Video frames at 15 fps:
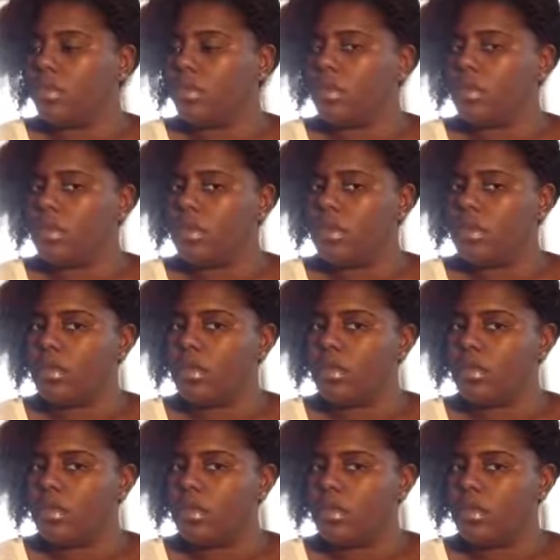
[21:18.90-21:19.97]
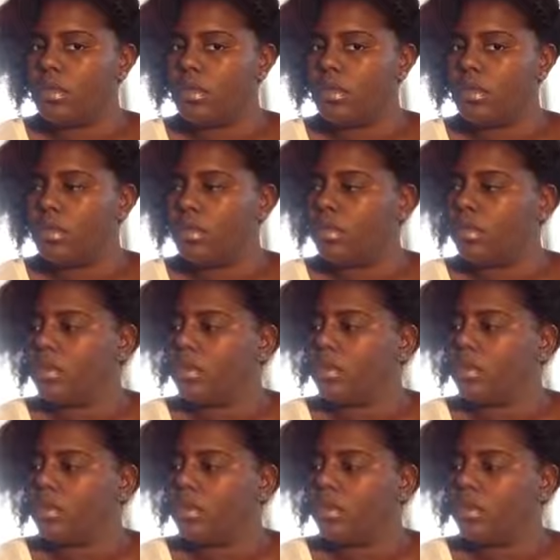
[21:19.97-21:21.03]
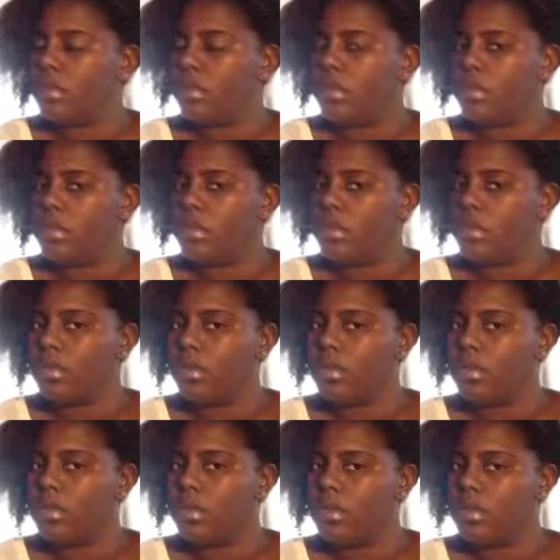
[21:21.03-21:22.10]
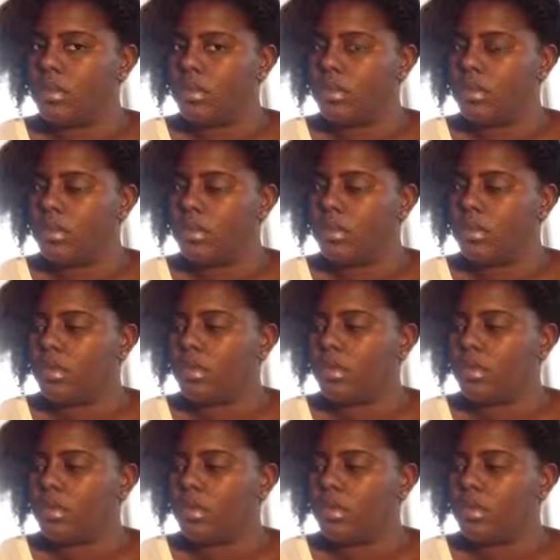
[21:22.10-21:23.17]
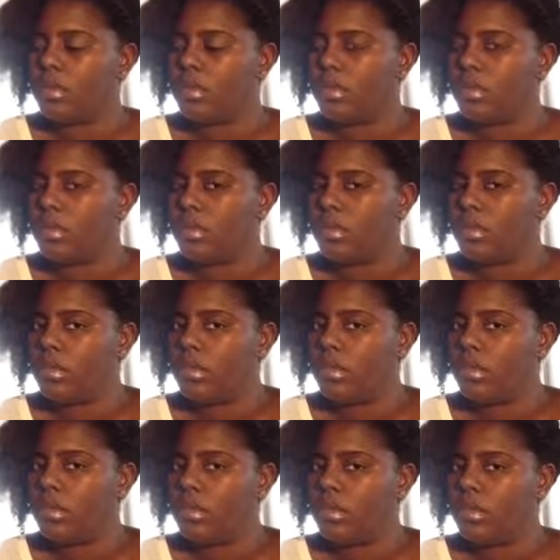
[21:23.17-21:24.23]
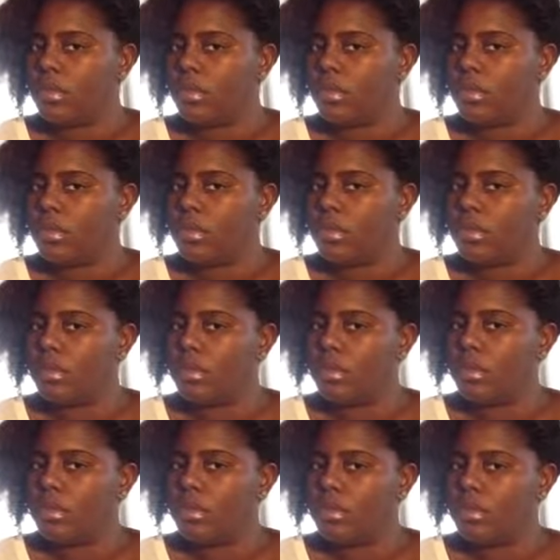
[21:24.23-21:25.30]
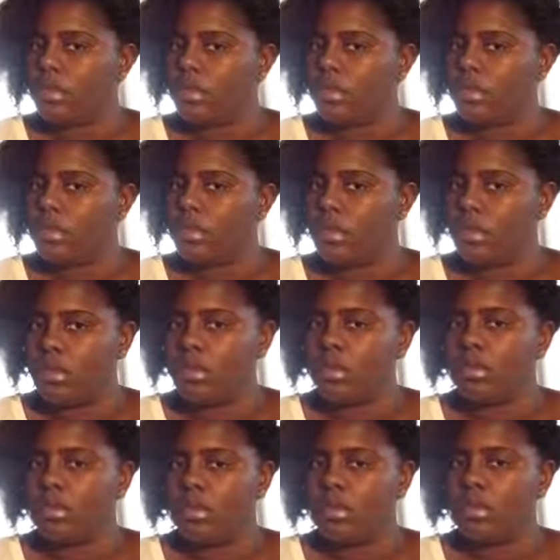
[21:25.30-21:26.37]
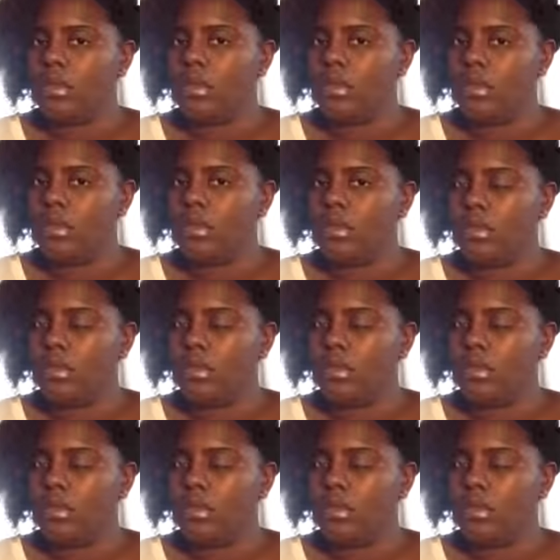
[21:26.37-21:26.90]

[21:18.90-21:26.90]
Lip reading: The person shown says nothing.